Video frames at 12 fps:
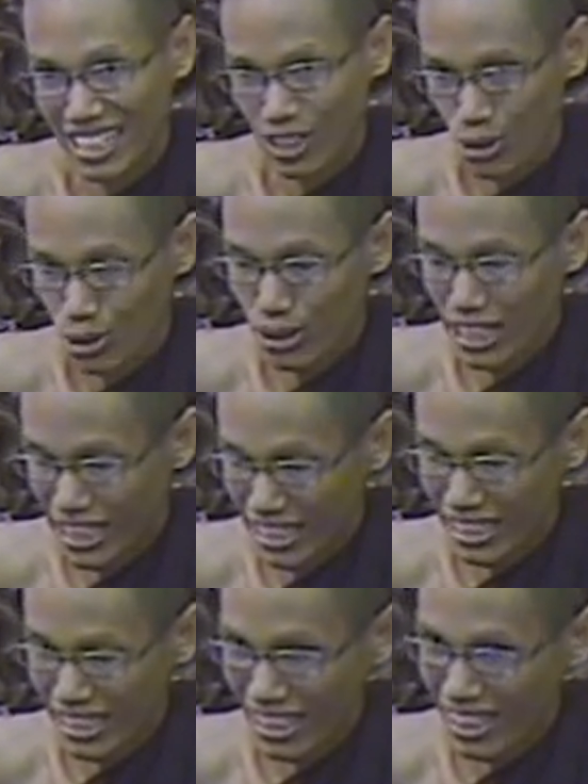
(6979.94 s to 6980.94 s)
Uh, you
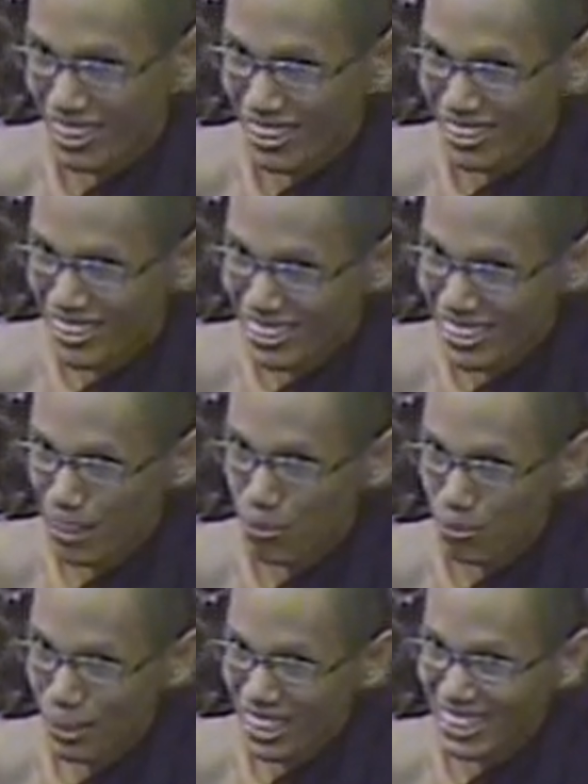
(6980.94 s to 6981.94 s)
think
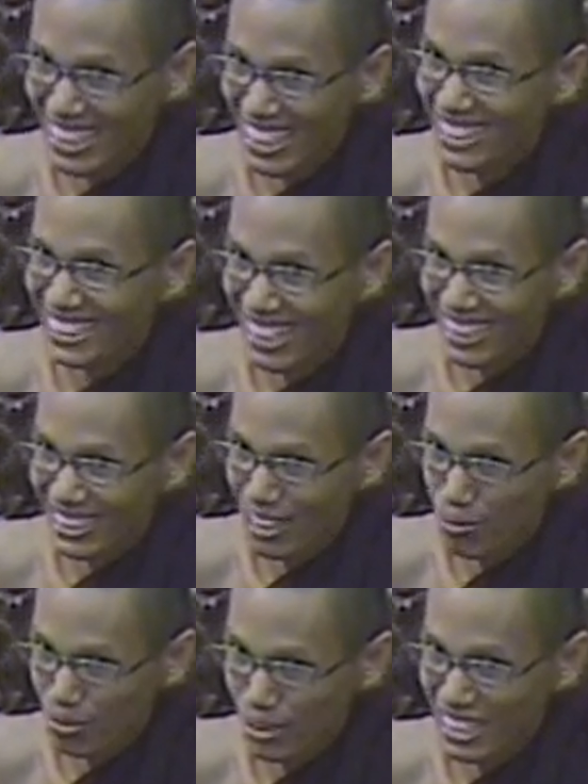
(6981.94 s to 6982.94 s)
some places, uh,
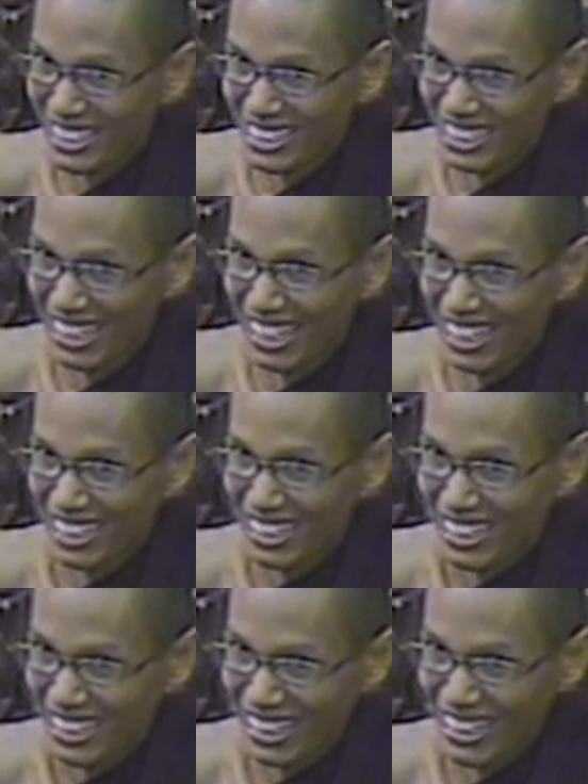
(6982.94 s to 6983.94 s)
some place uh,
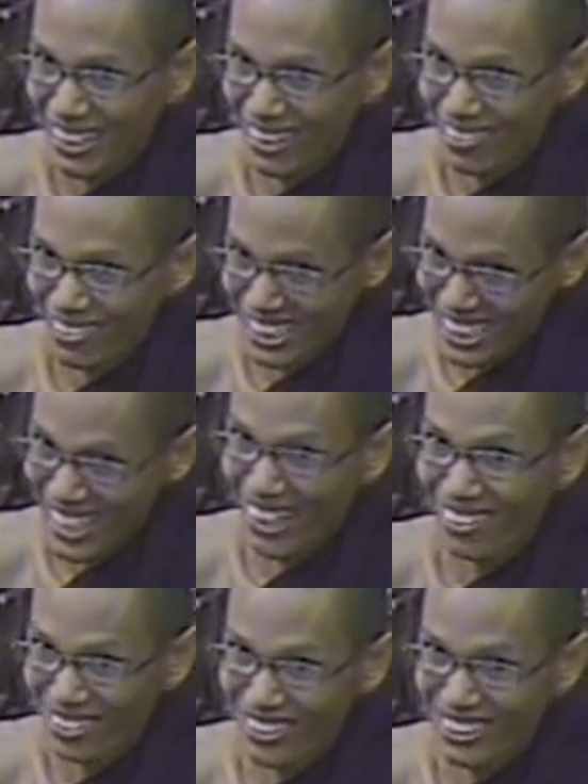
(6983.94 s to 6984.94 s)
have a
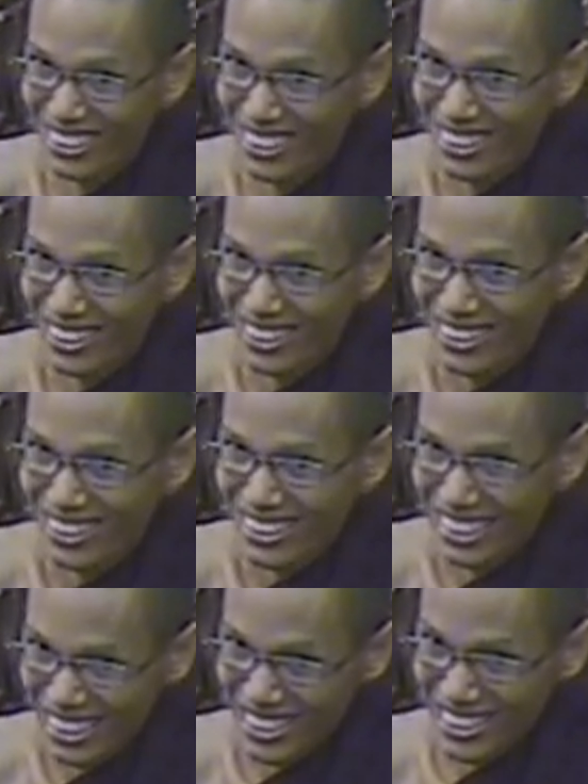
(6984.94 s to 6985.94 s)
self.
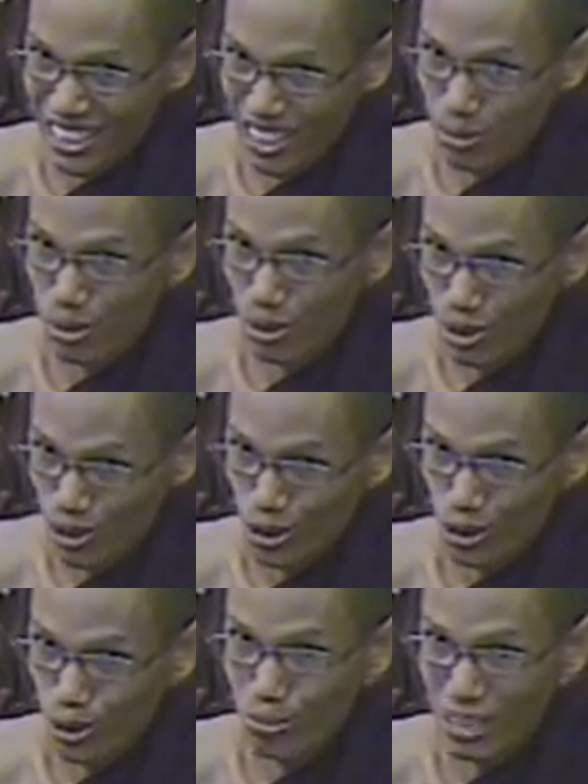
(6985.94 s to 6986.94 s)
That self will
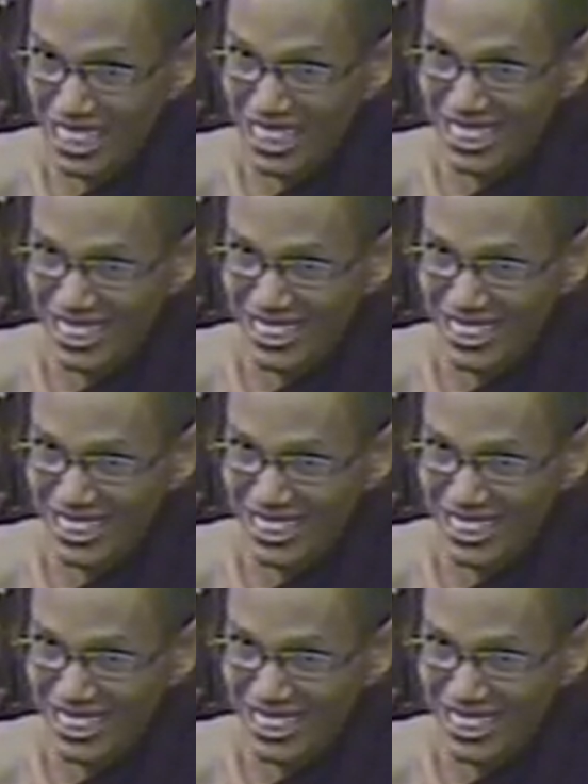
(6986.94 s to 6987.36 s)
control me.